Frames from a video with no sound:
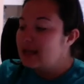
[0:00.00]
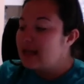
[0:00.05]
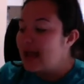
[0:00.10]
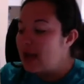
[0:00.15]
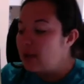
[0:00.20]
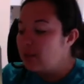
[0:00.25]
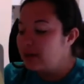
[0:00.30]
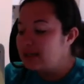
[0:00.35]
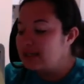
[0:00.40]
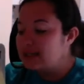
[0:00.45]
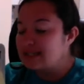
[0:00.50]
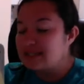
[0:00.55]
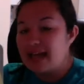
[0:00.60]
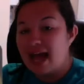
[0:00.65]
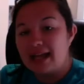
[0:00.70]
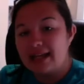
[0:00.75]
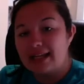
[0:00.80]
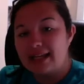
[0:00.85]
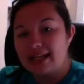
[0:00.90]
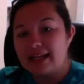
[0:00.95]
And we
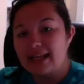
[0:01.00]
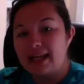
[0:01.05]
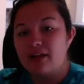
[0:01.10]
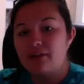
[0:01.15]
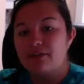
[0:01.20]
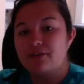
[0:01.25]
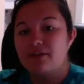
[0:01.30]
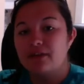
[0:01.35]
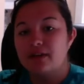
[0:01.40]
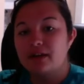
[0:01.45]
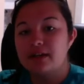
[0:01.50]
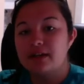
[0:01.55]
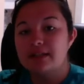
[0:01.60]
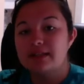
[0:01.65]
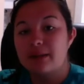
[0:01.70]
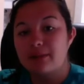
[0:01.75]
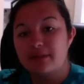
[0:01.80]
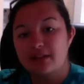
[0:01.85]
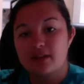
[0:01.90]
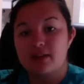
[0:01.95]
decided if
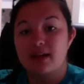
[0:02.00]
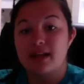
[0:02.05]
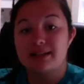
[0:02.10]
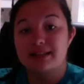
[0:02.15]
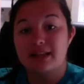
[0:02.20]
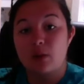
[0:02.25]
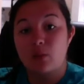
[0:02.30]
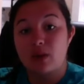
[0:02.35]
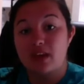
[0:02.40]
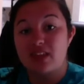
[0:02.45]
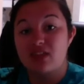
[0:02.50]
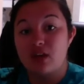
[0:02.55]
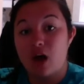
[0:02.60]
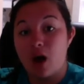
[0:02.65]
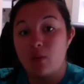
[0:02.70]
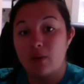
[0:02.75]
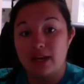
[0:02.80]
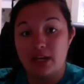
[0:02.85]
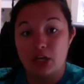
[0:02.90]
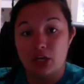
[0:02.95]
some of the things that we
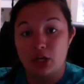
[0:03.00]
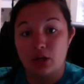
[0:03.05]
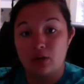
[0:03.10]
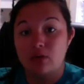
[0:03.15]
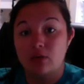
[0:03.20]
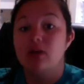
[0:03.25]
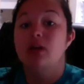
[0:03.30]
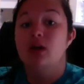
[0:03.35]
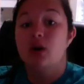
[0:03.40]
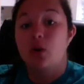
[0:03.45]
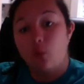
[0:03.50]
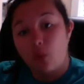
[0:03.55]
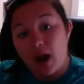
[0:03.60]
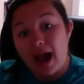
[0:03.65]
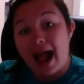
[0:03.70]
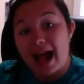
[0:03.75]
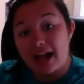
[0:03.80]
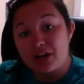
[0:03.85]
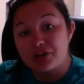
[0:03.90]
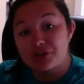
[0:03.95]
thought we knew were
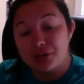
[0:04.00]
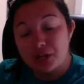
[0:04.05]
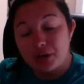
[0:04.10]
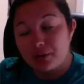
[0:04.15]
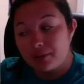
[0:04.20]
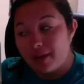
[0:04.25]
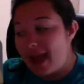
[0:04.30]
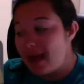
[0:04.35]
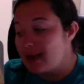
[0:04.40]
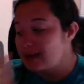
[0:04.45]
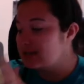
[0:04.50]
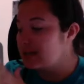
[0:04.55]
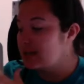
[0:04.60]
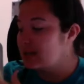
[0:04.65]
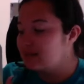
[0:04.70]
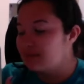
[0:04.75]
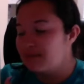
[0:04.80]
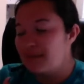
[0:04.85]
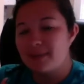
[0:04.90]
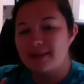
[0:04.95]
actually correct,
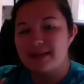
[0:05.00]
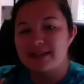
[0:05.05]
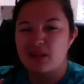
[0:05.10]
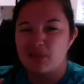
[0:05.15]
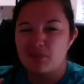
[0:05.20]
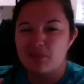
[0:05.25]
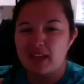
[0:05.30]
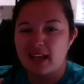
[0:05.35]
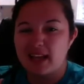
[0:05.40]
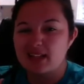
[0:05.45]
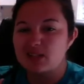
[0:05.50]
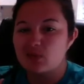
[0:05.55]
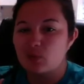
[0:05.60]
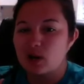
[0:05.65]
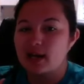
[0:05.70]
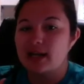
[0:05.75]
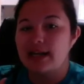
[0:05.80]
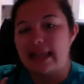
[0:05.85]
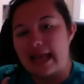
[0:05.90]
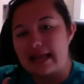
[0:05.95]
and maybe some things
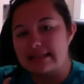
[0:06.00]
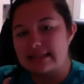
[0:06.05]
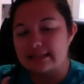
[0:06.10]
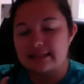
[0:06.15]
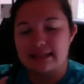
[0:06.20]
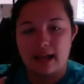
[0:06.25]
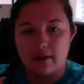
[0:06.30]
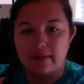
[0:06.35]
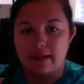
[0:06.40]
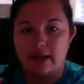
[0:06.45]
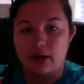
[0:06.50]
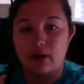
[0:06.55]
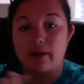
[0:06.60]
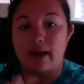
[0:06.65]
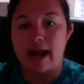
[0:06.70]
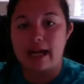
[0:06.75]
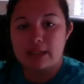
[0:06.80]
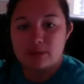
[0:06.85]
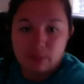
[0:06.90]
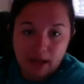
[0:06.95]
weren't necessarily
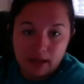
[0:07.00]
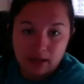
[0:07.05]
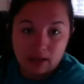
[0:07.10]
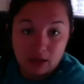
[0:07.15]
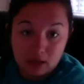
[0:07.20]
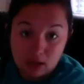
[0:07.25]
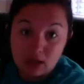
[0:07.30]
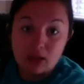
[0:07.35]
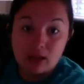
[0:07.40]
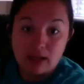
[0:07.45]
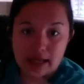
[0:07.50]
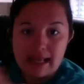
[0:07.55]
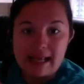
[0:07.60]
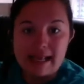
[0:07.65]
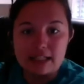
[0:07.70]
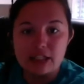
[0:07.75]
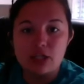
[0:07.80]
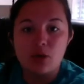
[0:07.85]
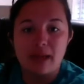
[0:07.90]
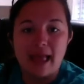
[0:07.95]
correct, but
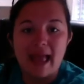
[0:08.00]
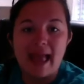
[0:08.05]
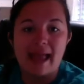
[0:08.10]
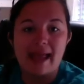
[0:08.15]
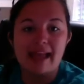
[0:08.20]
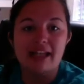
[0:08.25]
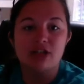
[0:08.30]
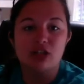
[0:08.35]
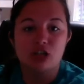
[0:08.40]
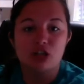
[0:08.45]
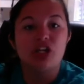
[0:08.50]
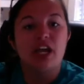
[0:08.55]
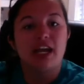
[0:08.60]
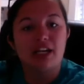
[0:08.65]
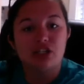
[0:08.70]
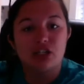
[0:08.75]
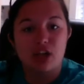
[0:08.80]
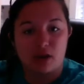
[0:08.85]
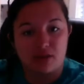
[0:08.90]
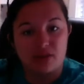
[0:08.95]
it's okay to
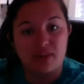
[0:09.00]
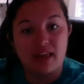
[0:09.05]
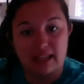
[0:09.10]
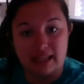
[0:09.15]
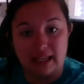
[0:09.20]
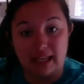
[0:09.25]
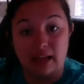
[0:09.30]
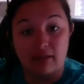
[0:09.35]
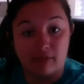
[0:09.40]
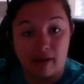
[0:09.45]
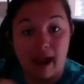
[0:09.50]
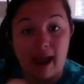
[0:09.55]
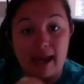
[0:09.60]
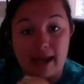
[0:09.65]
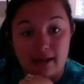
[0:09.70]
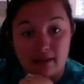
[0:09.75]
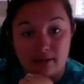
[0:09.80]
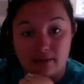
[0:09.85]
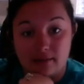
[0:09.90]
change our thinking, right?